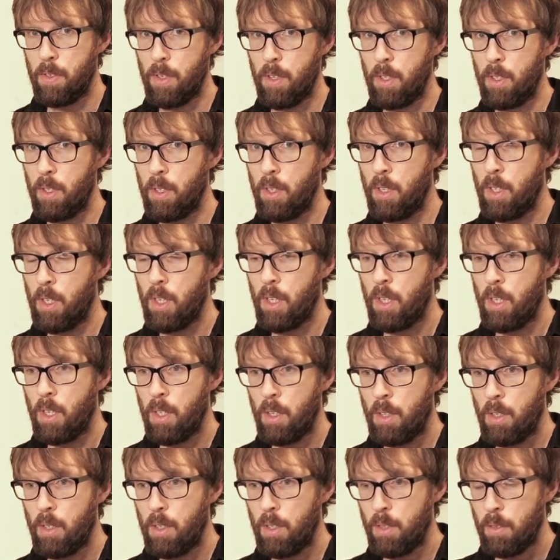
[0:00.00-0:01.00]
for
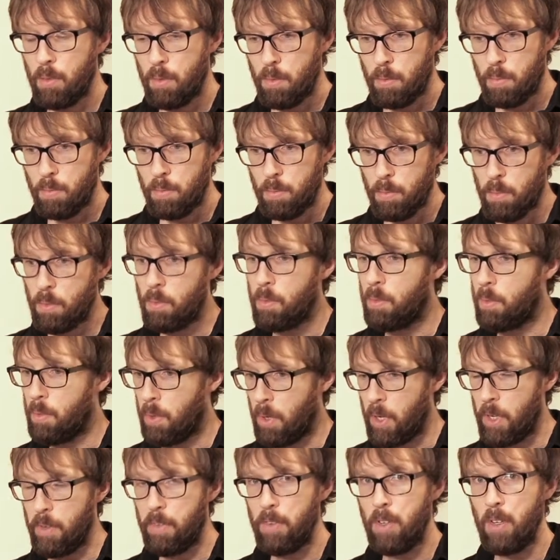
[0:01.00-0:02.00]

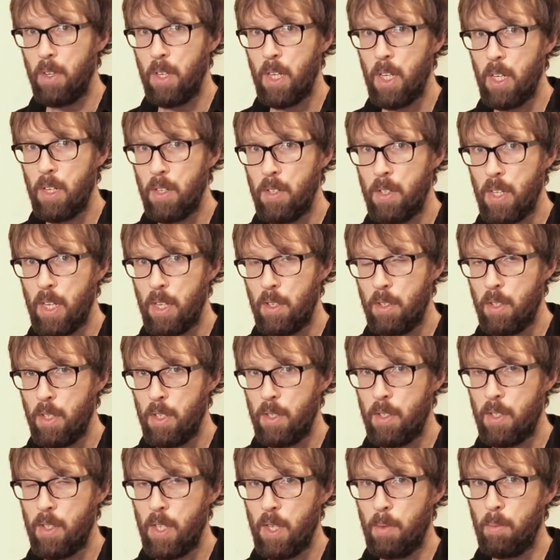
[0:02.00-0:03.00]
quite a few years and
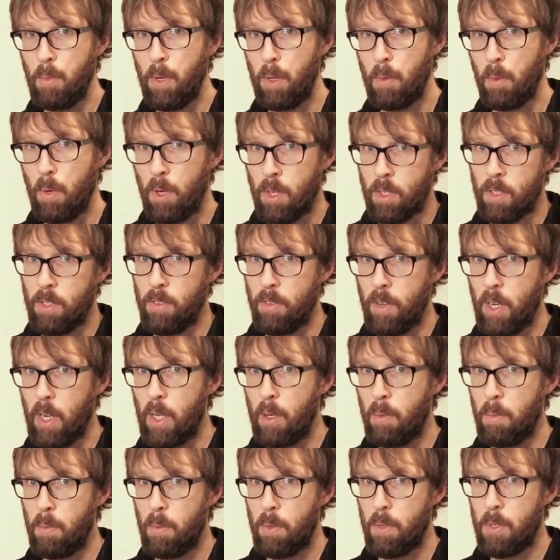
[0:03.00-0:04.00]
she's seen my work
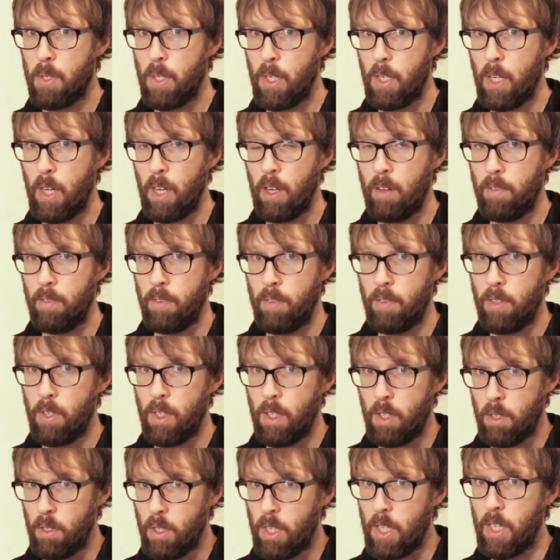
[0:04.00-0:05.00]
develop. She'd have
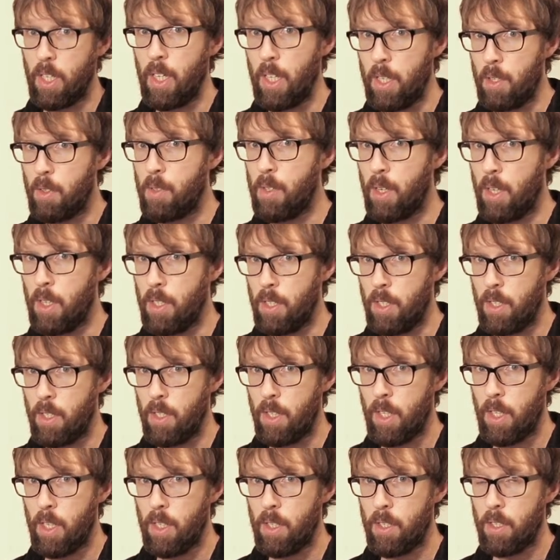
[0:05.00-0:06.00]
unique insight
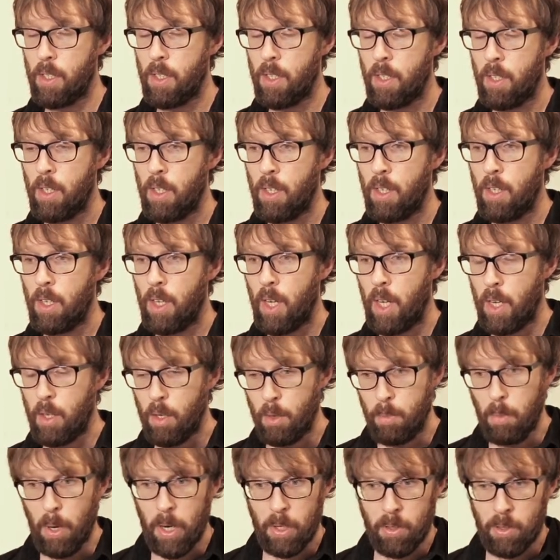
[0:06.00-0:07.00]
into that and
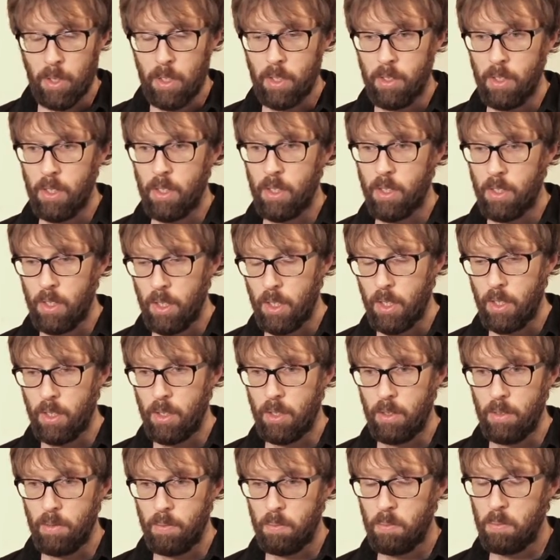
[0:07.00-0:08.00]
her background
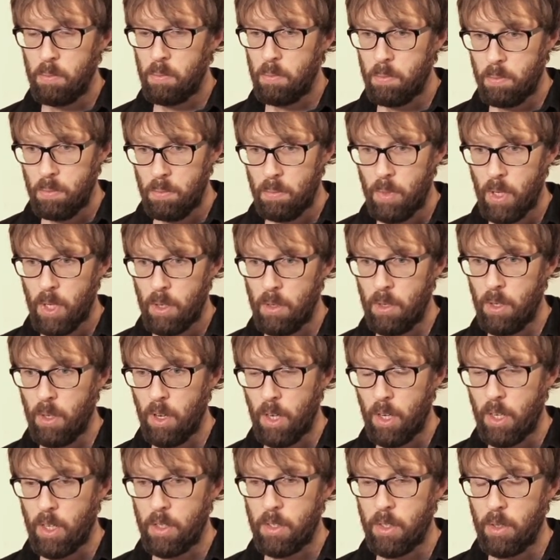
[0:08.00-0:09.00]
in, in, in
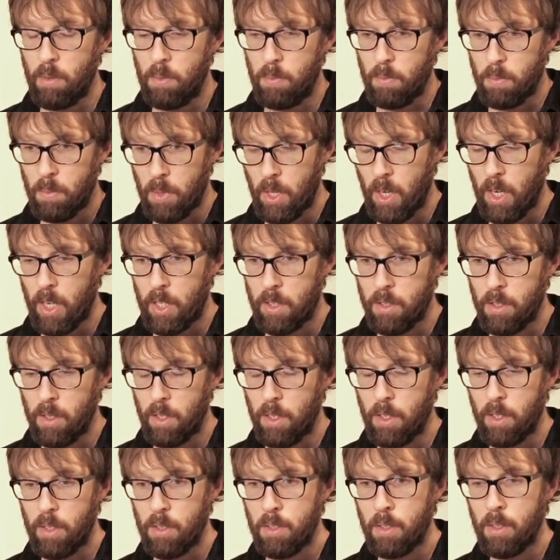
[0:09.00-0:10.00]
art and collecting
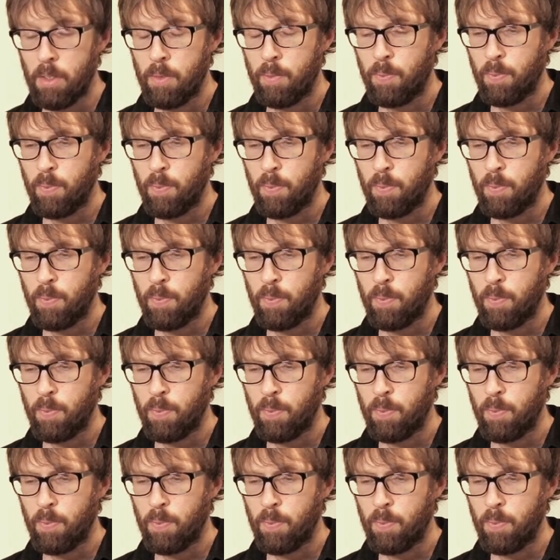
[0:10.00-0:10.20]
art.